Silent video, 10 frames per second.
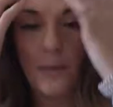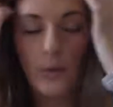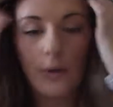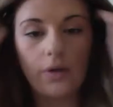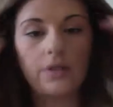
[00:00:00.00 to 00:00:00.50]

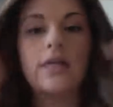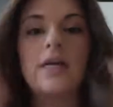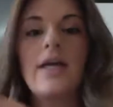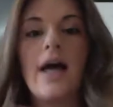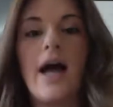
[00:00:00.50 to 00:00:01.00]
world
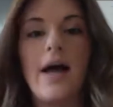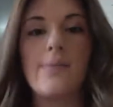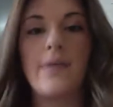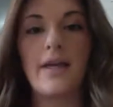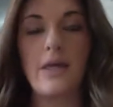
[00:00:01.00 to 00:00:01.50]

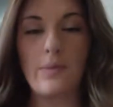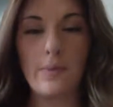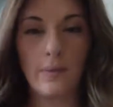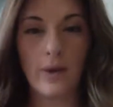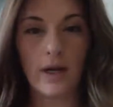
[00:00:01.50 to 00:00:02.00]
that you would
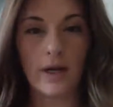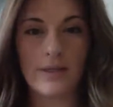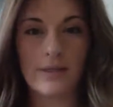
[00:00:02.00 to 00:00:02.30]
be working on